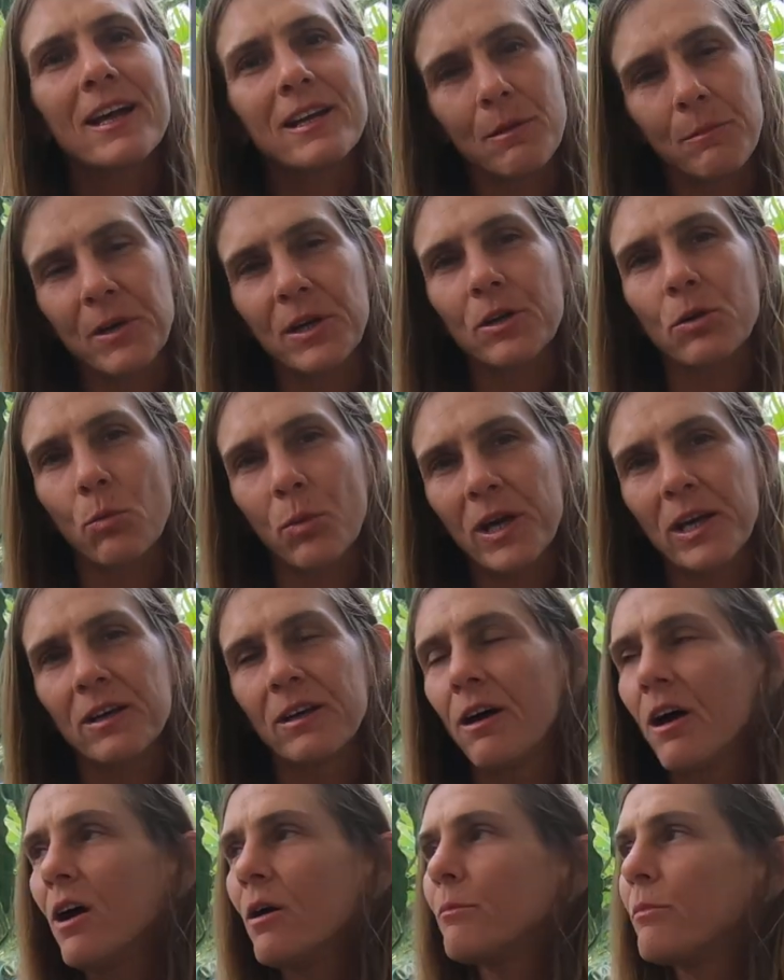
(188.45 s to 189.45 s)
And a bigger
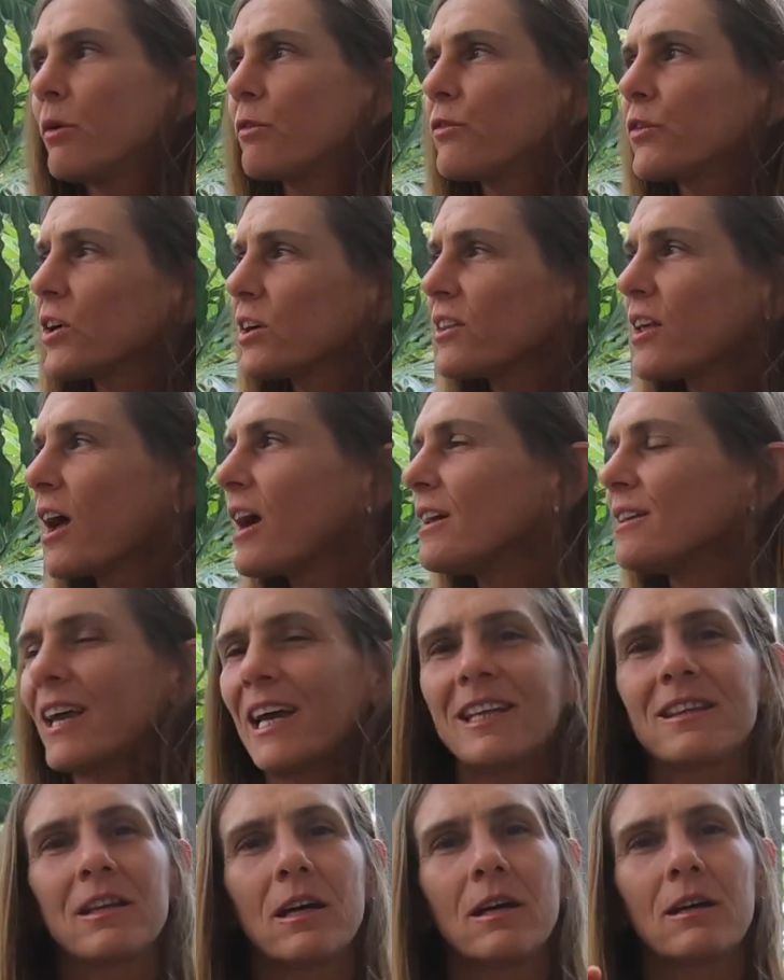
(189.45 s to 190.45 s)
wheel. Prefer
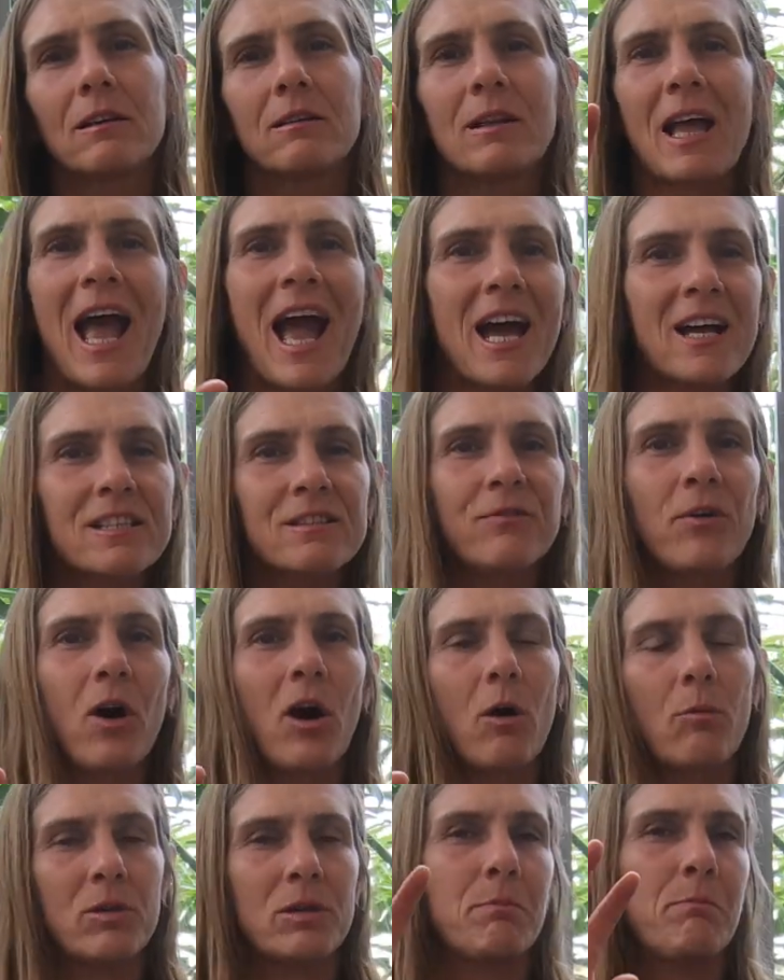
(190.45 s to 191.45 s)
the
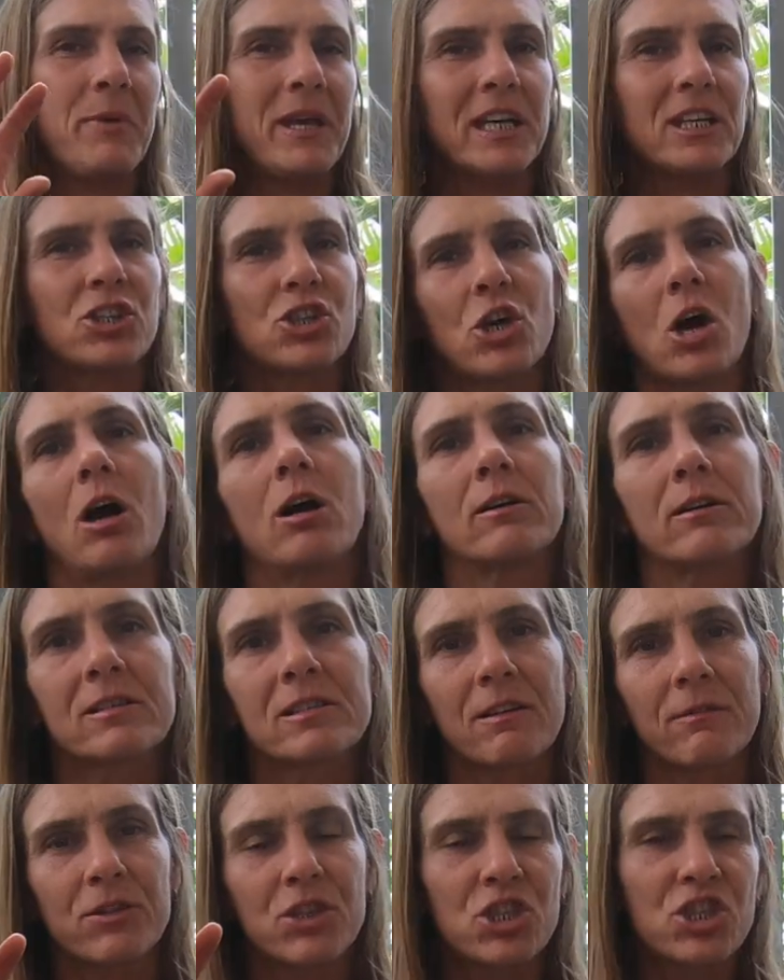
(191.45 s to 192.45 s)
asphalt with big
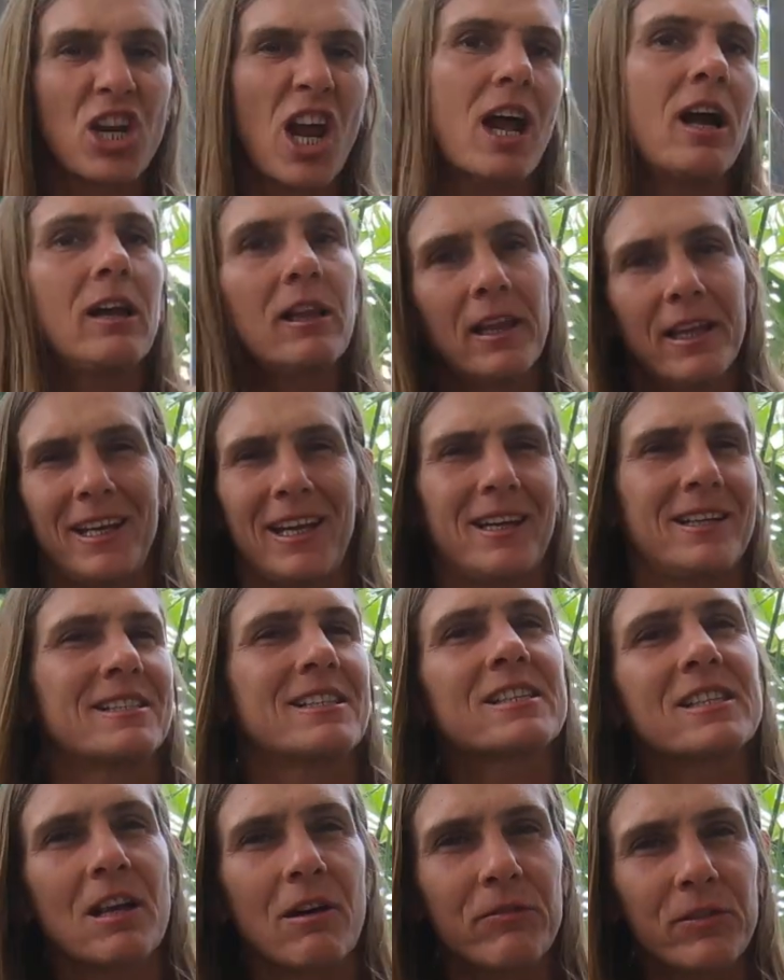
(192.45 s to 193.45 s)
chunks of shell in it
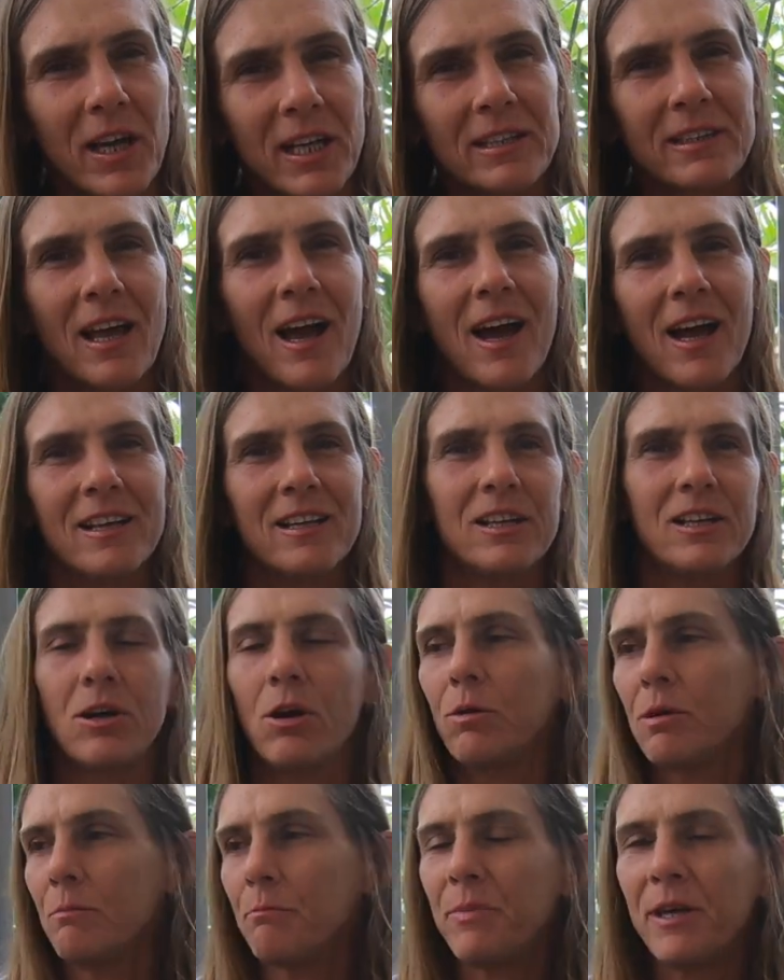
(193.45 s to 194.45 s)
and stuff like that, you
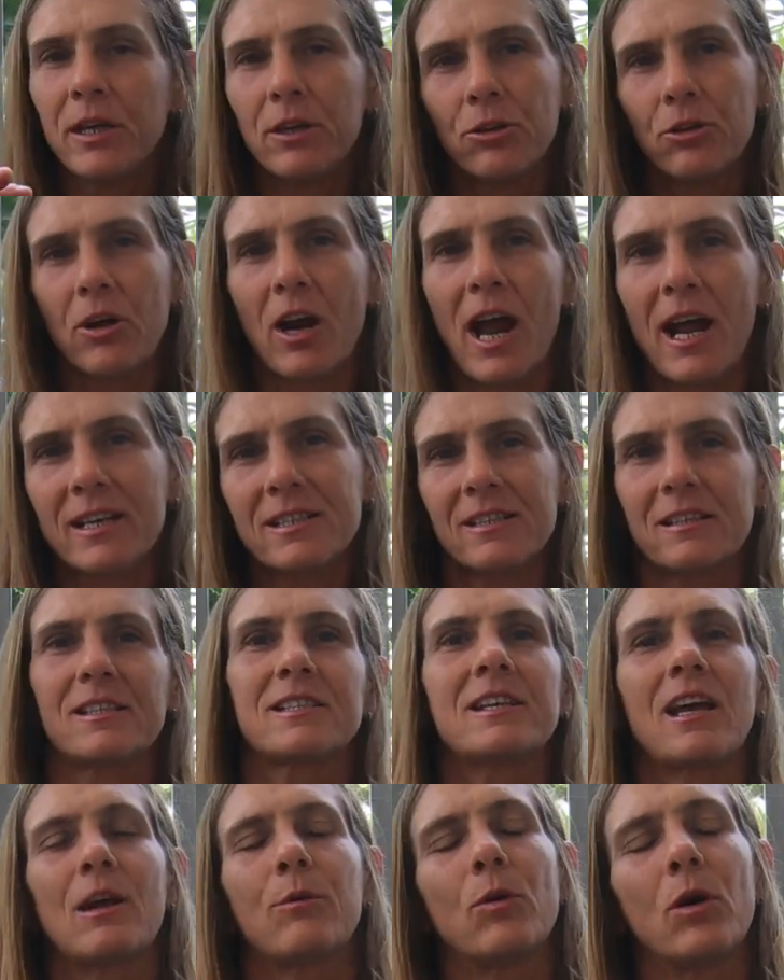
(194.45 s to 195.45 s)
know, and big cracks in the
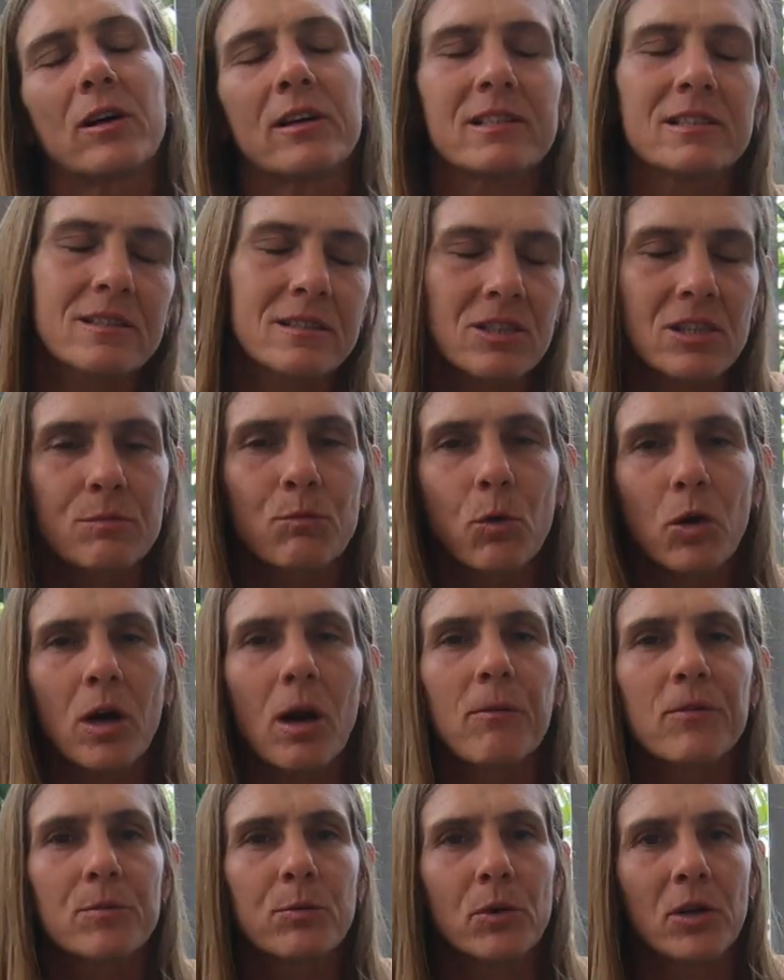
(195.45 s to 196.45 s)
sidewalk. It's just more
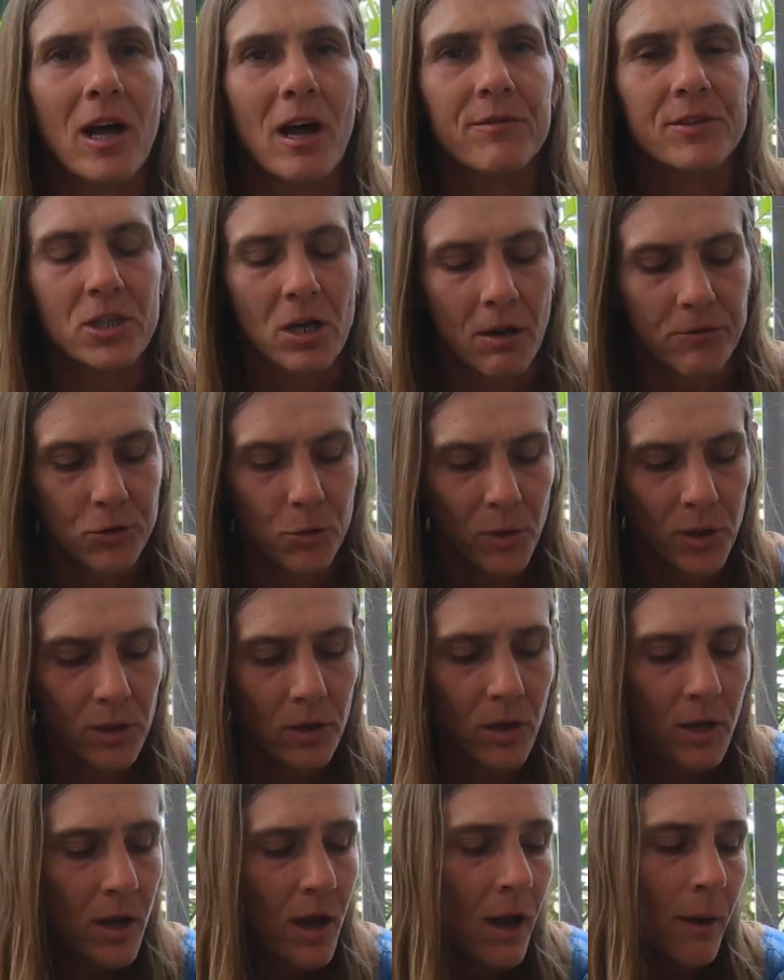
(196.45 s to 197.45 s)
comfortable to have a softer
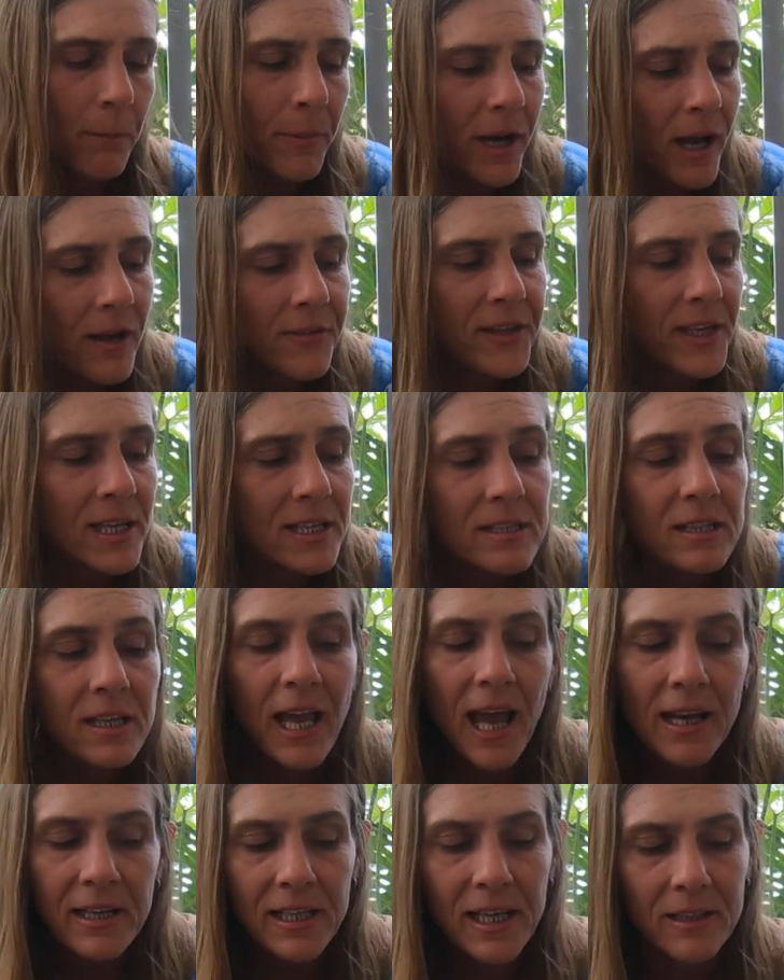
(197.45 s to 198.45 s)
wheel. But these
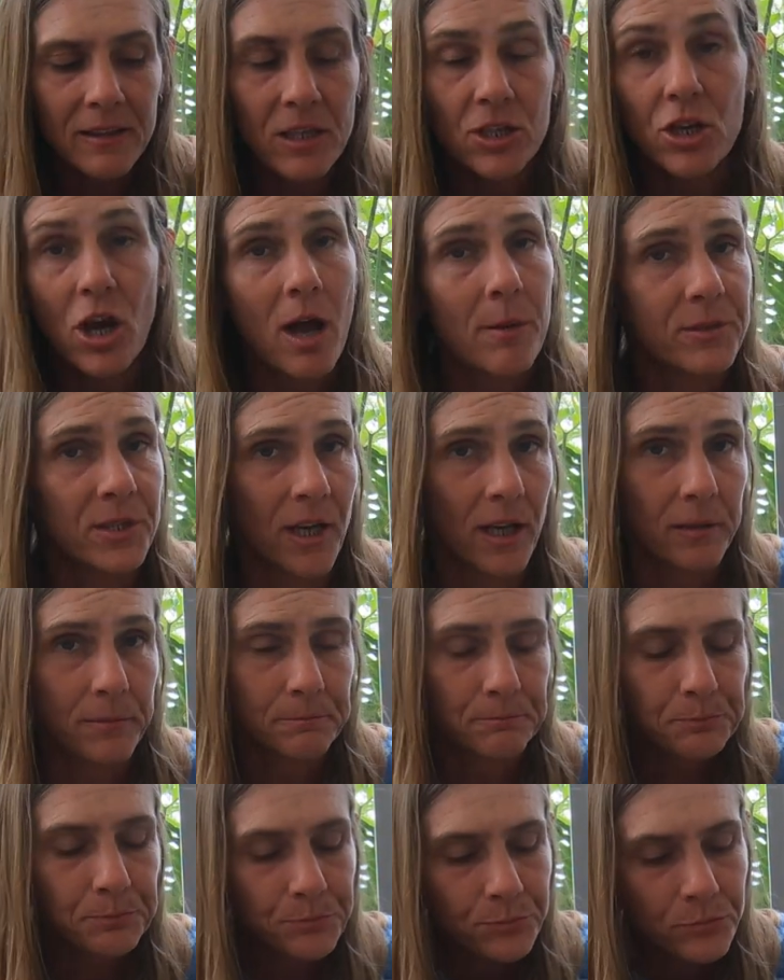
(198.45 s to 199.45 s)
can get the job
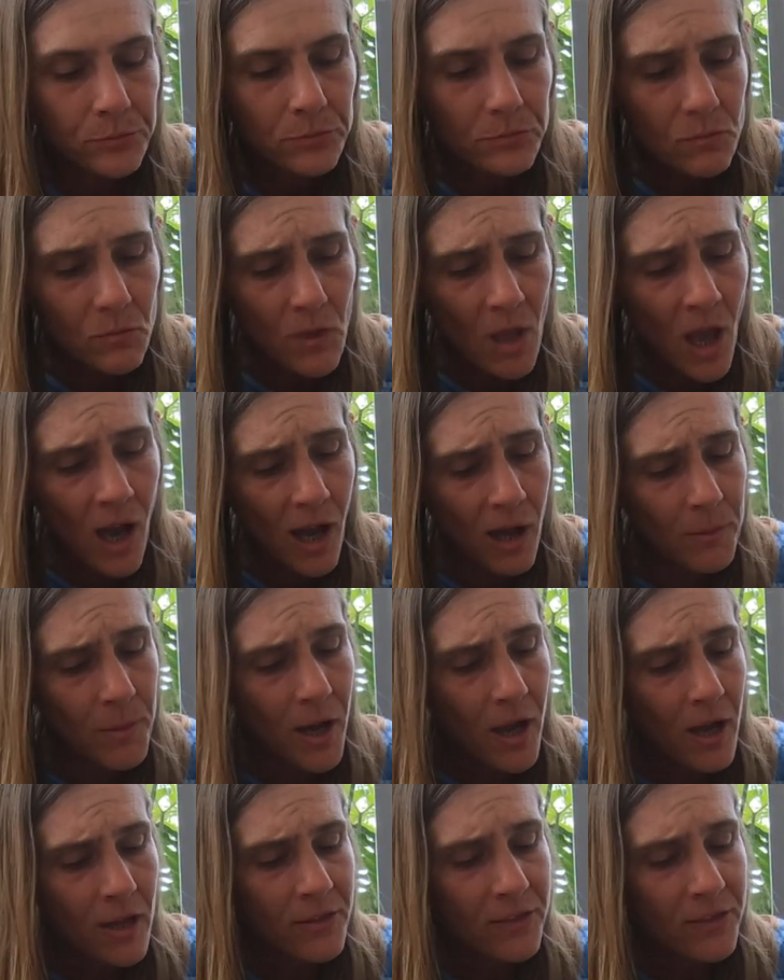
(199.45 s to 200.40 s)
done.